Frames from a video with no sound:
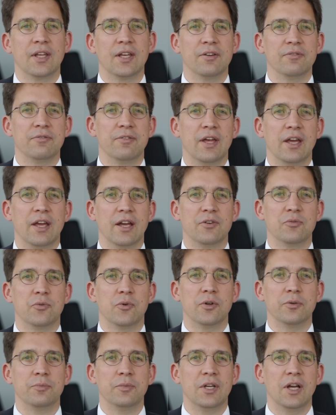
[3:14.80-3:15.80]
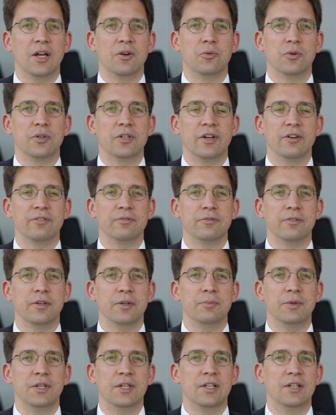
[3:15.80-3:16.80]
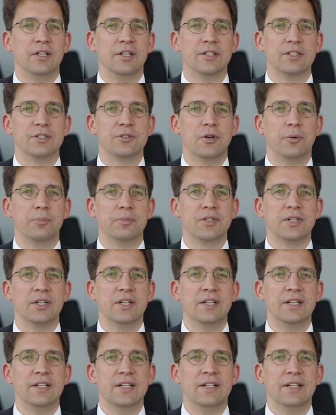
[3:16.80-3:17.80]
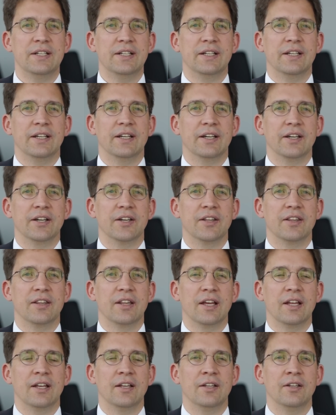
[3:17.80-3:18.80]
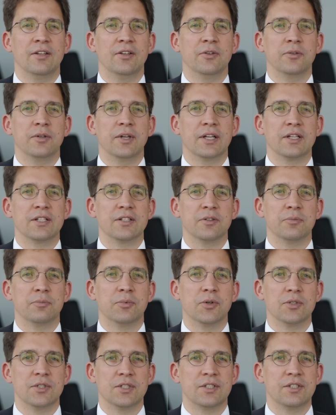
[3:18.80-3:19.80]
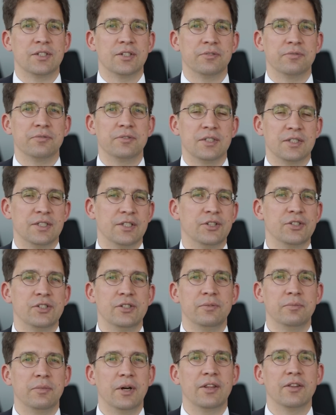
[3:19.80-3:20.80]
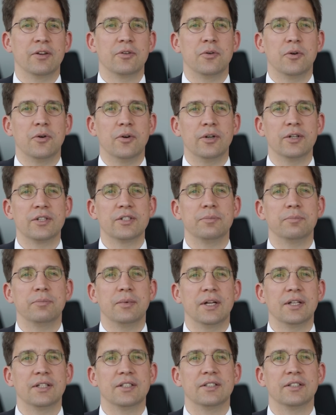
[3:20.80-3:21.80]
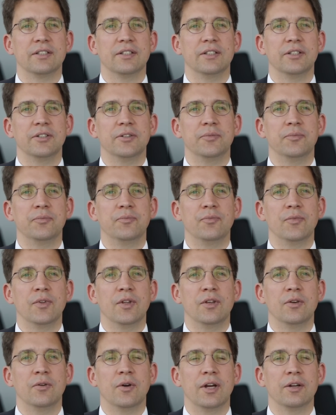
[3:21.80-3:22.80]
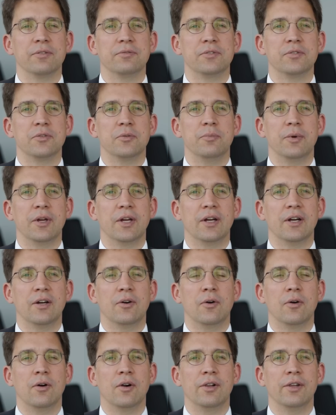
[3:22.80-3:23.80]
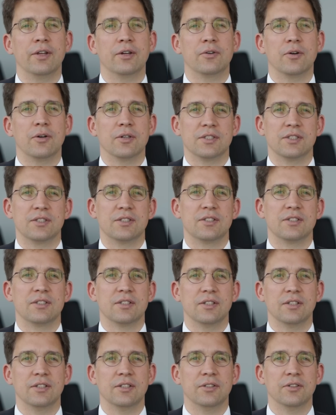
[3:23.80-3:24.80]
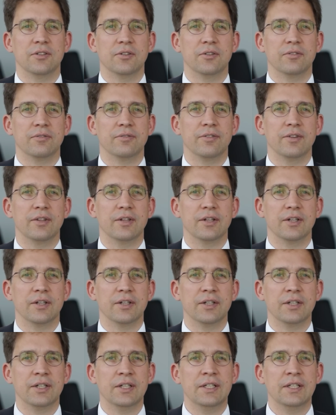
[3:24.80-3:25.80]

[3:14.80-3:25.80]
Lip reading: If they had warned me, I would have immediately stopped. Then you get a positive decision by the court, but you have to bear all the costs of the